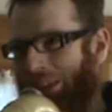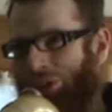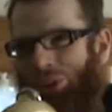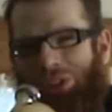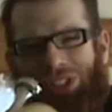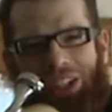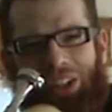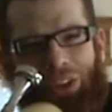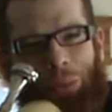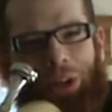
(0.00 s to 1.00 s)
So it's a
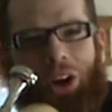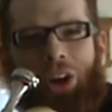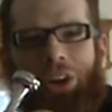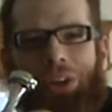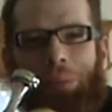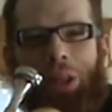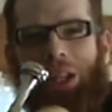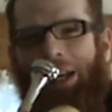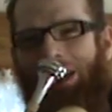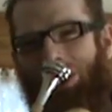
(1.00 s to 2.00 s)
little bit harder to
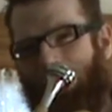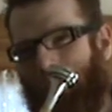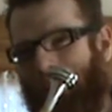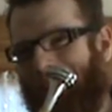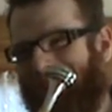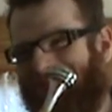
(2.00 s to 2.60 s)
play, a little bit